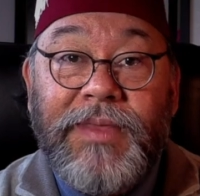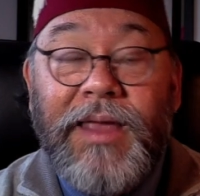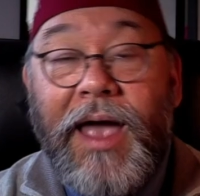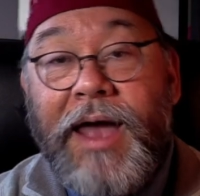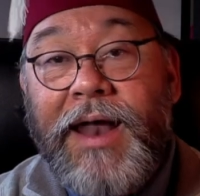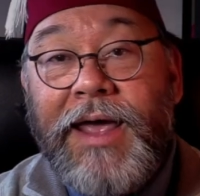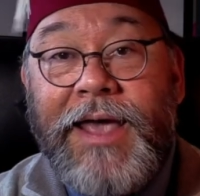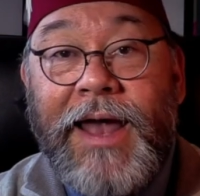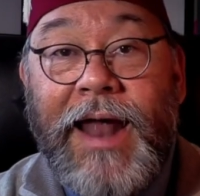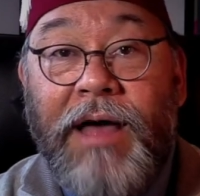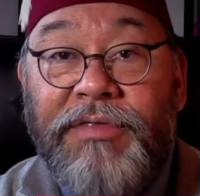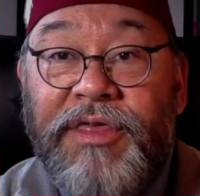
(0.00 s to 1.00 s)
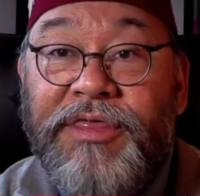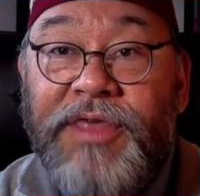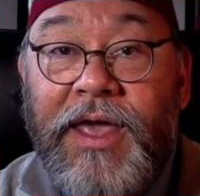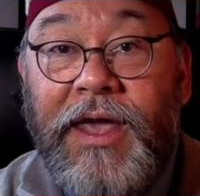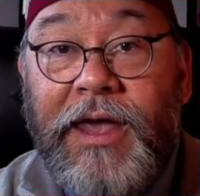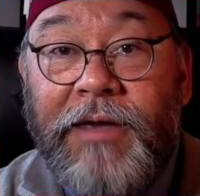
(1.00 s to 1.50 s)
and I get out the
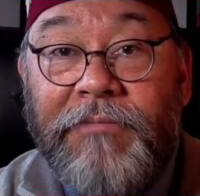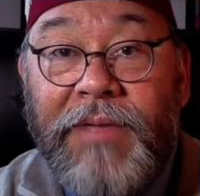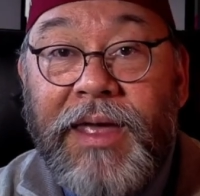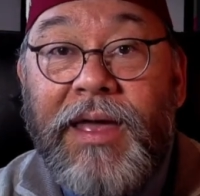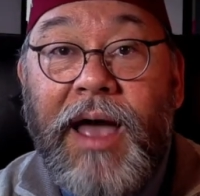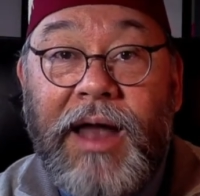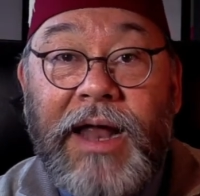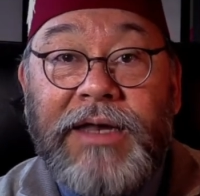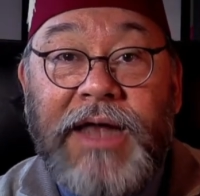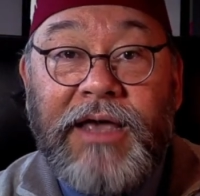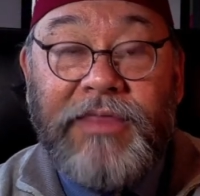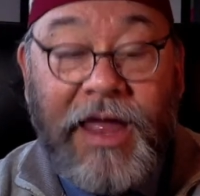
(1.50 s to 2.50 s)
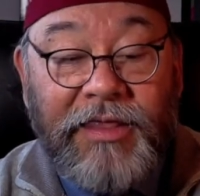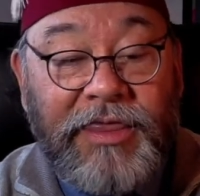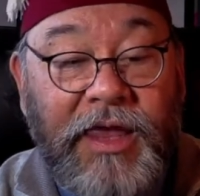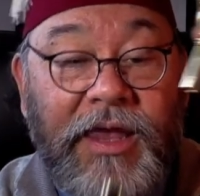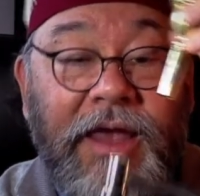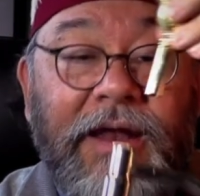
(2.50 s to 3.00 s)
thingy, and I take that
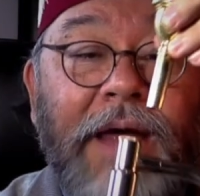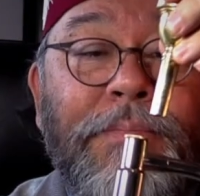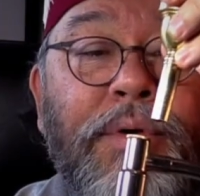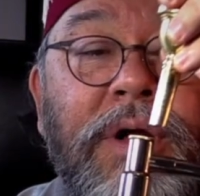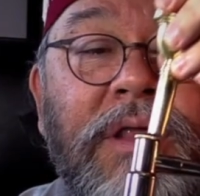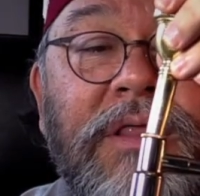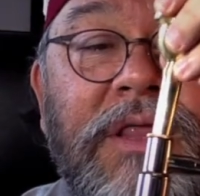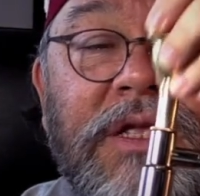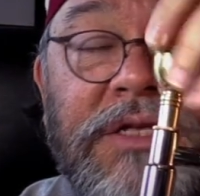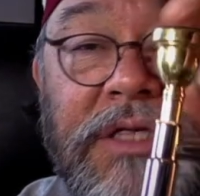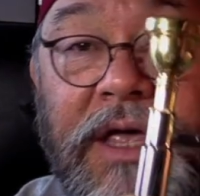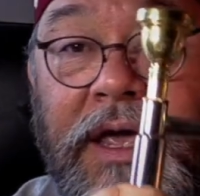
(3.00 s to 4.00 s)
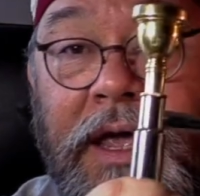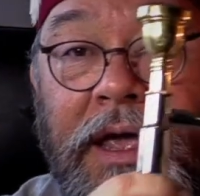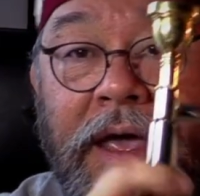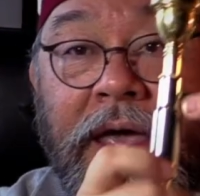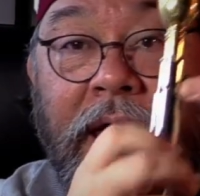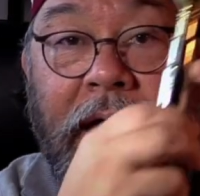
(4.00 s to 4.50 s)
thingy, and I put it in this thingy,
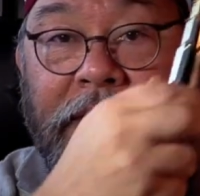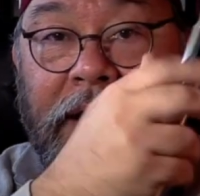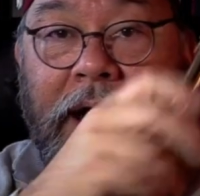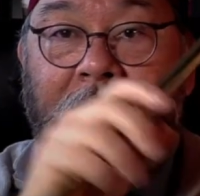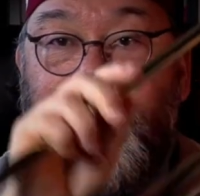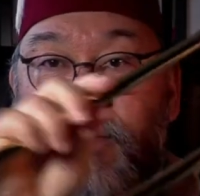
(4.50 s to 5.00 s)
and then I,